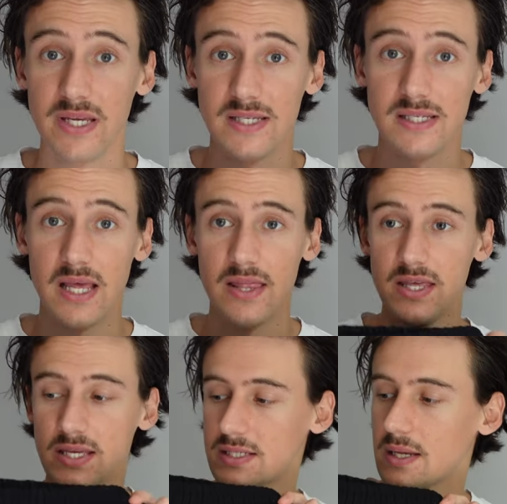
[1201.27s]
is
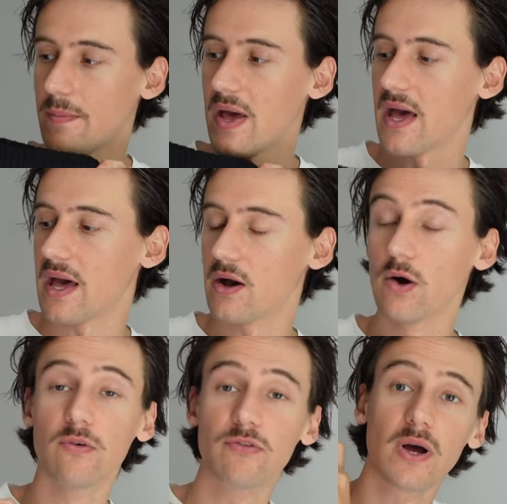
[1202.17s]
this pair
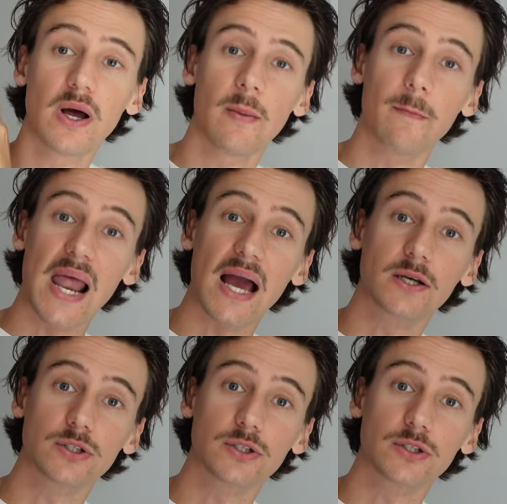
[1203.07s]
of black